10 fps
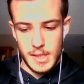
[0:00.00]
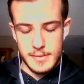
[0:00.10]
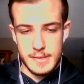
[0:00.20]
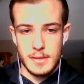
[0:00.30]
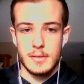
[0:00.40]

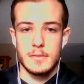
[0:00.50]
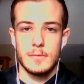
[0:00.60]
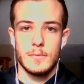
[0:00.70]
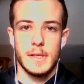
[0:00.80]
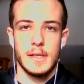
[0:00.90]
So
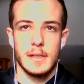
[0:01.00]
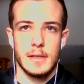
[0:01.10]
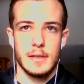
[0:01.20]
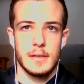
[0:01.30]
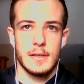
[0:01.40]

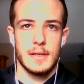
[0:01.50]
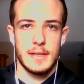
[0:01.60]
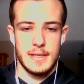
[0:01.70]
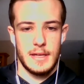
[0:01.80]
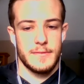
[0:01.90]
we get
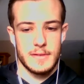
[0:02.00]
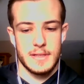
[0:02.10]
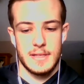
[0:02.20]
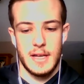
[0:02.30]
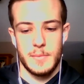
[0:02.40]
to that first
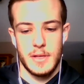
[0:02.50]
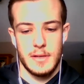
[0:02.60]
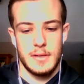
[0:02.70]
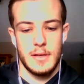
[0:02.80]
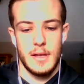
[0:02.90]

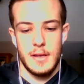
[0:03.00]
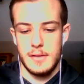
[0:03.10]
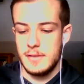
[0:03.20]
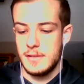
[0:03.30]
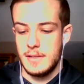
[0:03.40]
assignment,
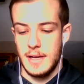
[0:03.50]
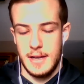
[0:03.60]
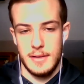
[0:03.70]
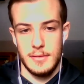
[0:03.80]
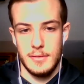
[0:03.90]

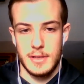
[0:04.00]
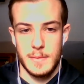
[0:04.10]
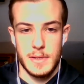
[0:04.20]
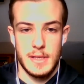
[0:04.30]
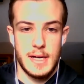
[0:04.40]
gotta look up
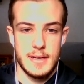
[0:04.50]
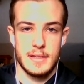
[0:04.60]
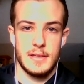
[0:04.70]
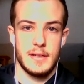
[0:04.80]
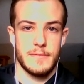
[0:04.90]
a lot of
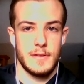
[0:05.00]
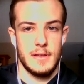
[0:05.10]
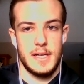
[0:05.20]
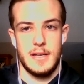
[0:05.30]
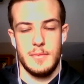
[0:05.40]
stuff, read a
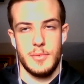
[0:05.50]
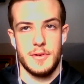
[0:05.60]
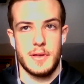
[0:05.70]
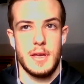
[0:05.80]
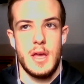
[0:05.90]
lot of the
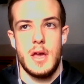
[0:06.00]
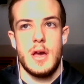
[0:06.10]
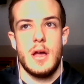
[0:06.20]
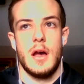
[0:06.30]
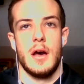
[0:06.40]
book.
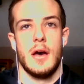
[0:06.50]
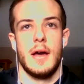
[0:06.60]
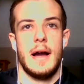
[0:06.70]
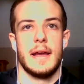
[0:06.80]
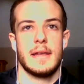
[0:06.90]

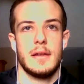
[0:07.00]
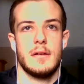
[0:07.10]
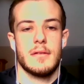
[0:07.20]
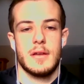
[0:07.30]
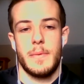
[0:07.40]
I get all
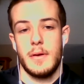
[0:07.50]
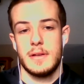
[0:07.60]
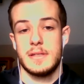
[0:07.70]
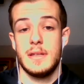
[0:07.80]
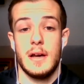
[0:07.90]
the
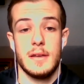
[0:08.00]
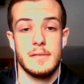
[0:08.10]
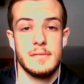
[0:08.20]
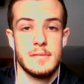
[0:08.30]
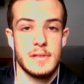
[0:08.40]
components done,
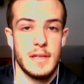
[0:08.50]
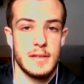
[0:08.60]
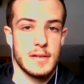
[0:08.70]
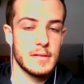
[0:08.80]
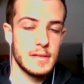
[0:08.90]
get it
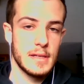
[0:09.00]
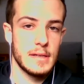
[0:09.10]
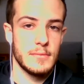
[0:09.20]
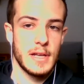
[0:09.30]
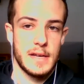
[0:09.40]
turned
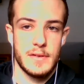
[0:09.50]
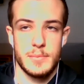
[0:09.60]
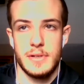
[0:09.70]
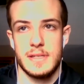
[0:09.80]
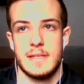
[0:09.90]
in. We have our
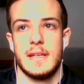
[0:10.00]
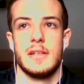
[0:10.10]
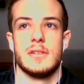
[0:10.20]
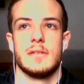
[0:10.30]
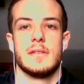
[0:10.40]

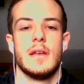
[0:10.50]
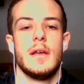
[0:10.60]
presentations.